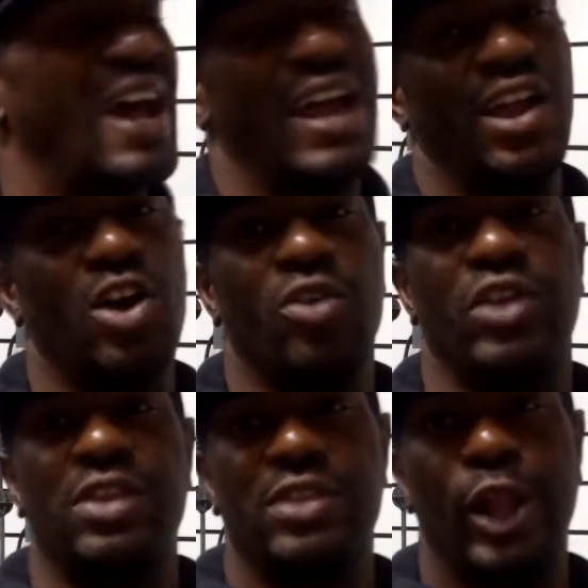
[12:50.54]
I call
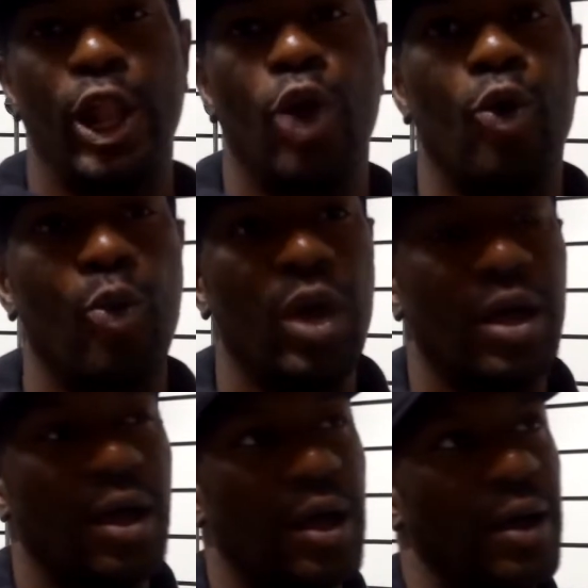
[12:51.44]
that the low
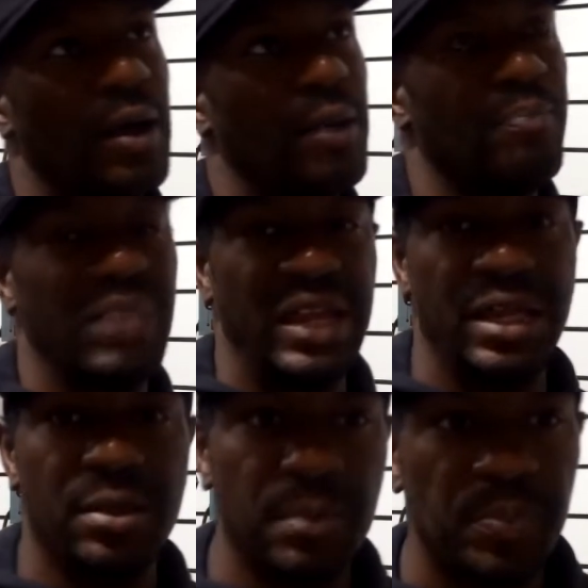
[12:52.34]

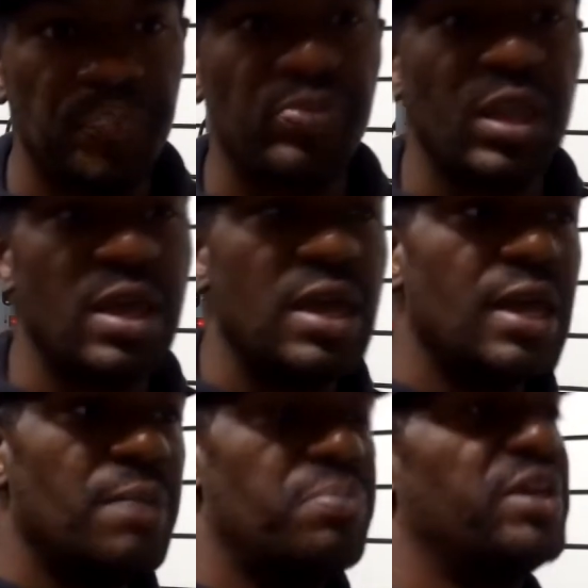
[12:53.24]
medium,
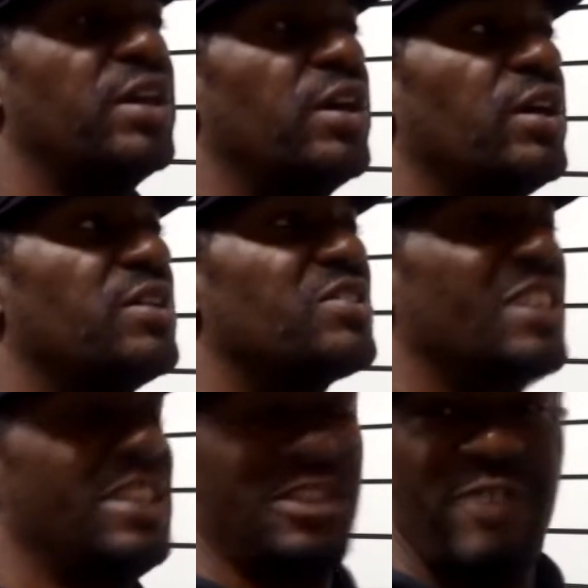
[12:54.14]
because
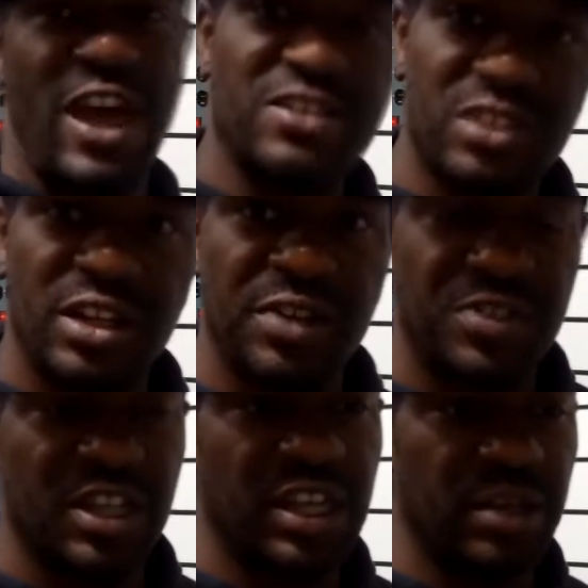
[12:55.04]
it's fast enough
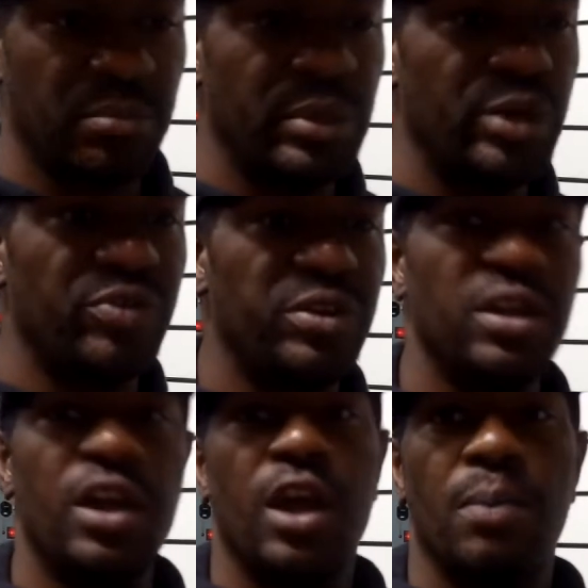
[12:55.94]
to get it moving,
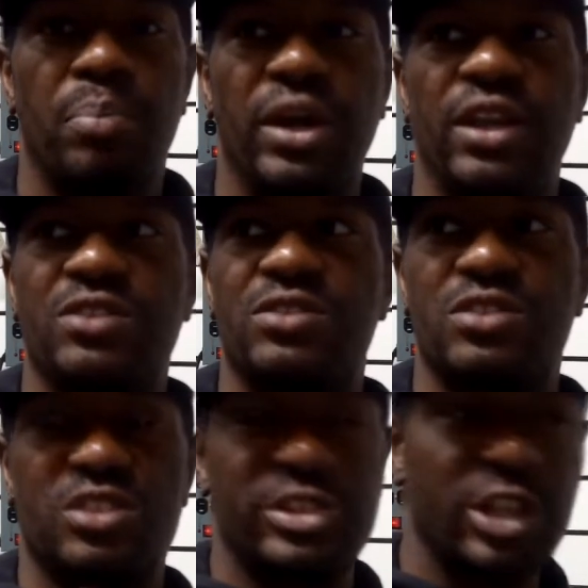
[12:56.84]
but it's
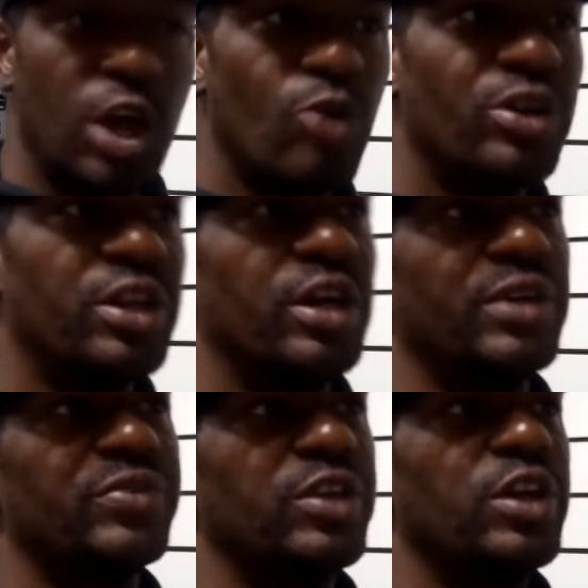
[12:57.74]
slow
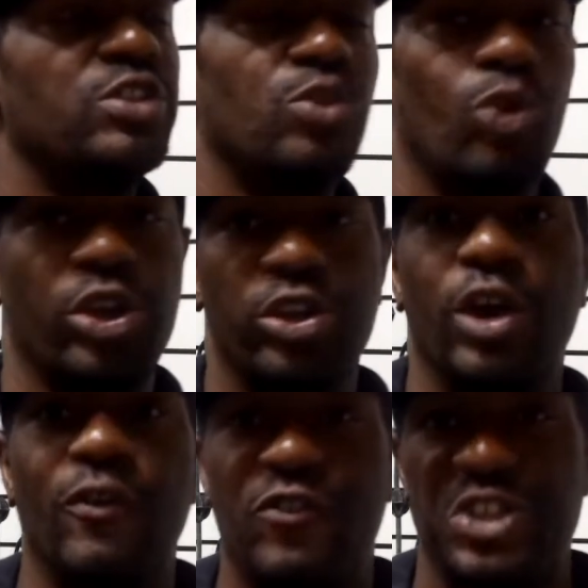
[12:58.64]
enough to where you
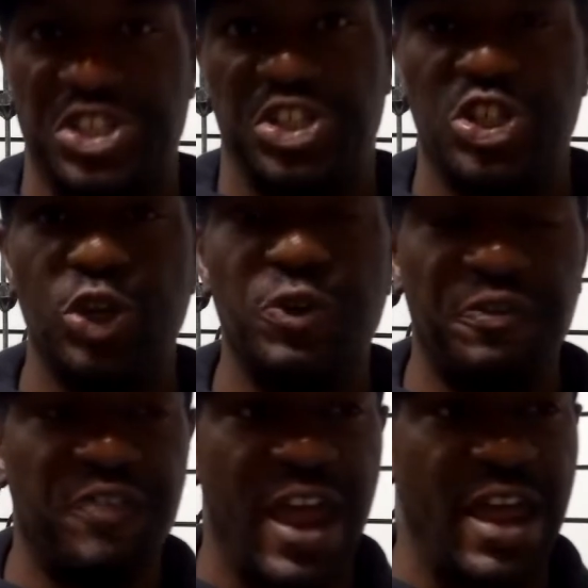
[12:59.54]
don't fish it too
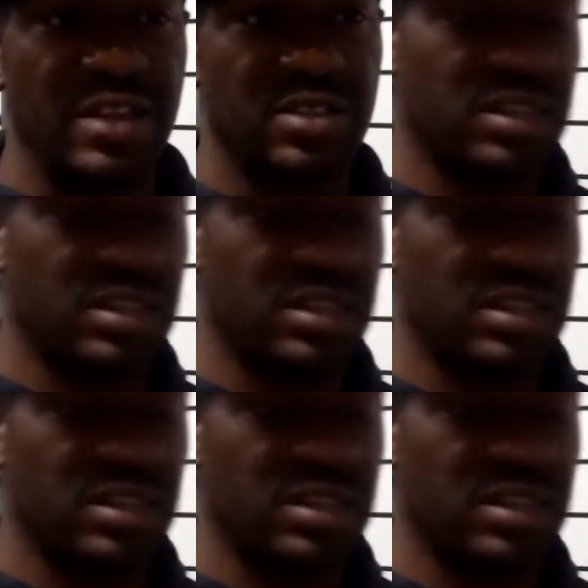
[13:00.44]
fast,